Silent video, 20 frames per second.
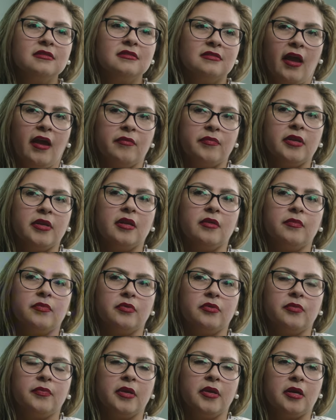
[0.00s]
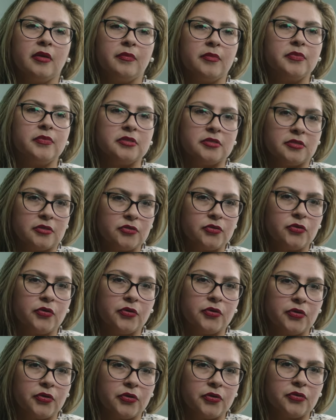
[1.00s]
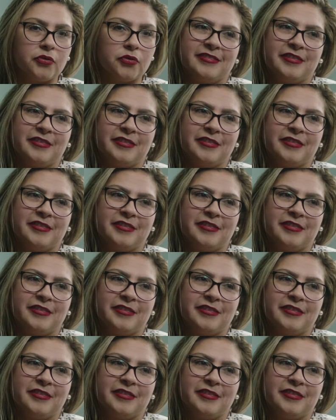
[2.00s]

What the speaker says: I have been able to become a business owner.